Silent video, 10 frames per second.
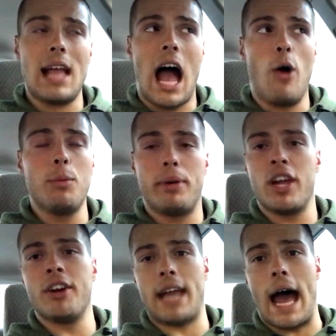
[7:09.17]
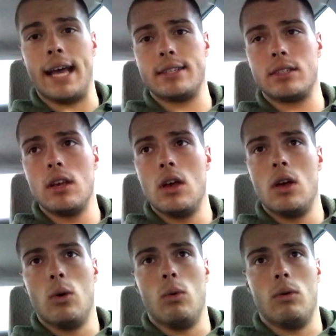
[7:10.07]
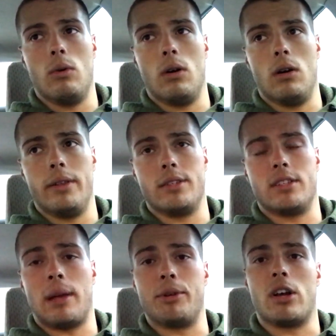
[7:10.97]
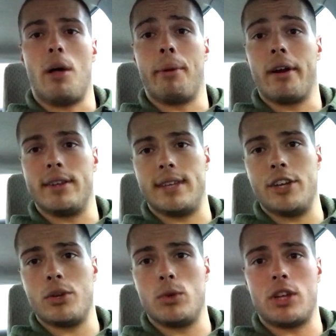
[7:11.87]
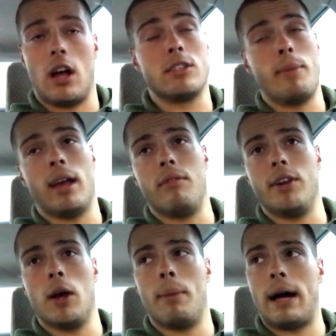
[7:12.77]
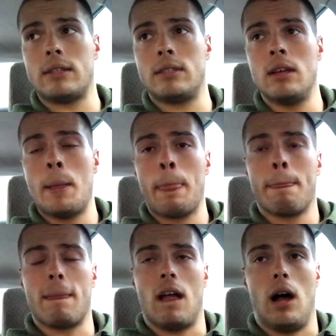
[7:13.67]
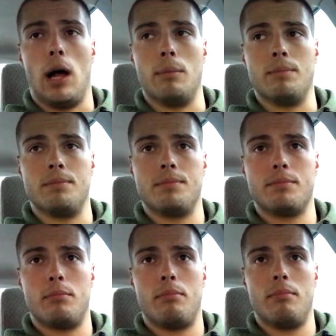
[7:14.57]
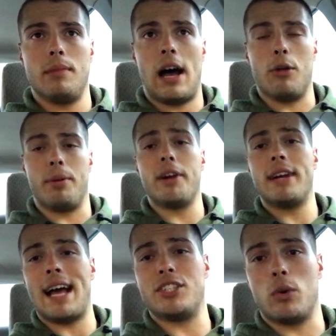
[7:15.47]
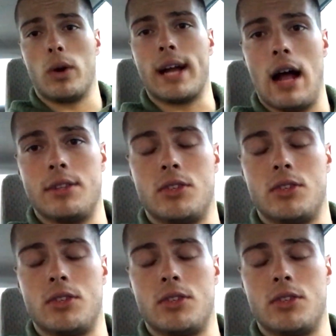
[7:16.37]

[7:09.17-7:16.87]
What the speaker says: periodize. There's a subject called periodization, which I'll also make a video about. I would periodize your workouts.